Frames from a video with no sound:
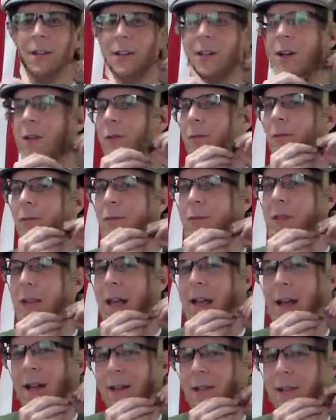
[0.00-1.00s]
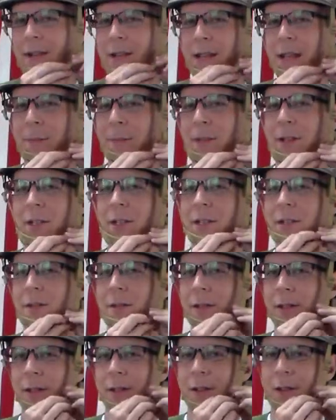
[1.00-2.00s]
So, we can clip
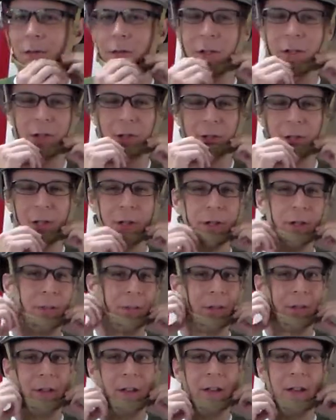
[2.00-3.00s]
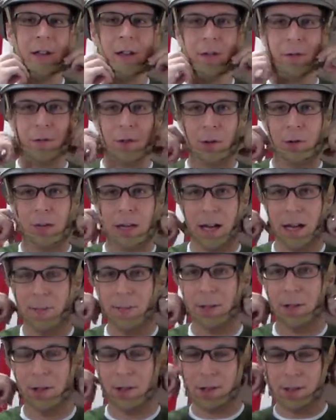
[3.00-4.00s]
this if we so choose, and one of the few
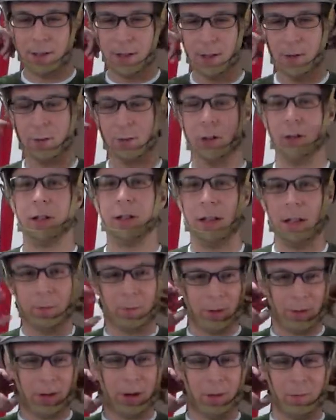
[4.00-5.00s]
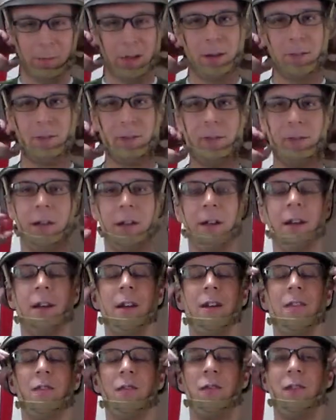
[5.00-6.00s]
times that you can say the word clip without people
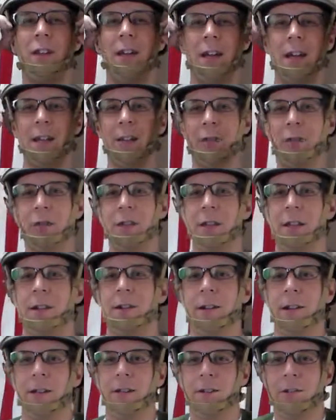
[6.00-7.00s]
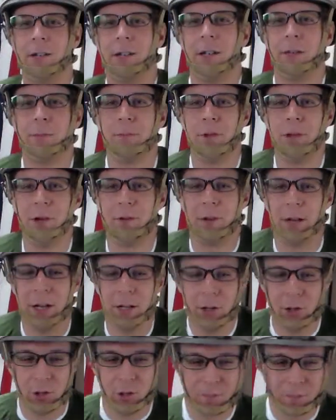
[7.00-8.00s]
flying through the internet screen in pure
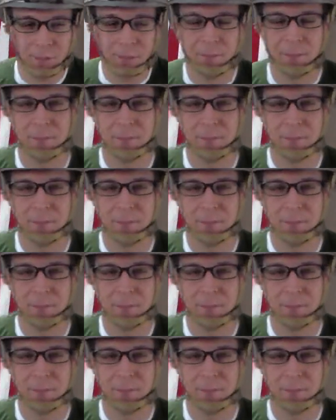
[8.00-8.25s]
rage.